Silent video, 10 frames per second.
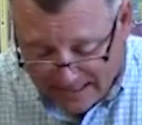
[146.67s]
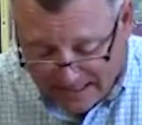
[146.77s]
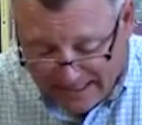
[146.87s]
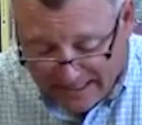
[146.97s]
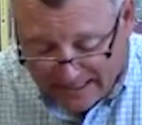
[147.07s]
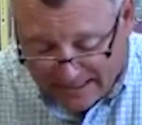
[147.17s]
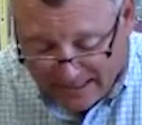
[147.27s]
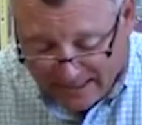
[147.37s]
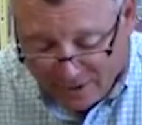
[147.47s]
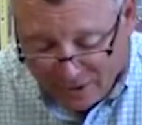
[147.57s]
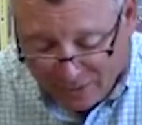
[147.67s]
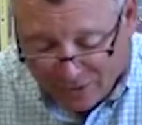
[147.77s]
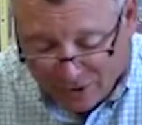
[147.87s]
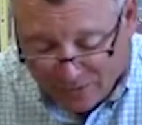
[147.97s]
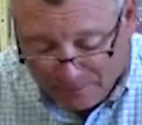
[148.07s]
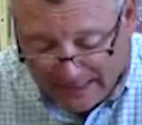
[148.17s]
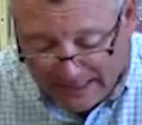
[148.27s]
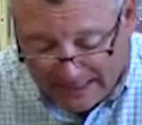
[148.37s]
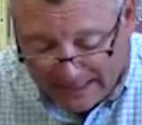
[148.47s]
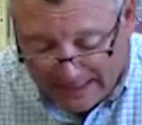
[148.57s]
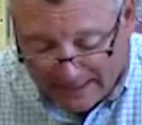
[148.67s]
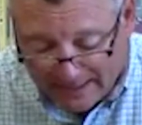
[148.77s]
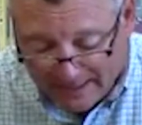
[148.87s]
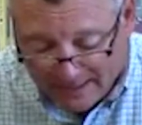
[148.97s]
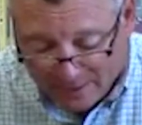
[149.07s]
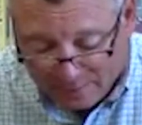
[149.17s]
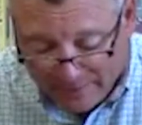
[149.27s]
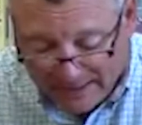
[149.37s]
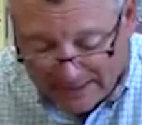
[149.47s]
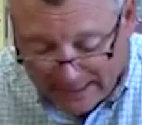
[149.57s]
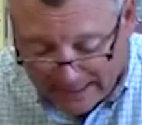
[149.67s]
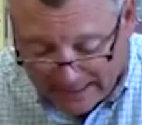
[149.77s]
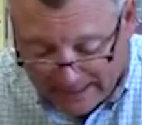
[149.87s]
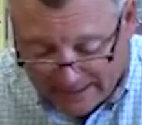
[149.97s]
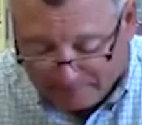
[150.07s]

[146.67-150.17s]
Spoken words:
He continued speaking until midnight.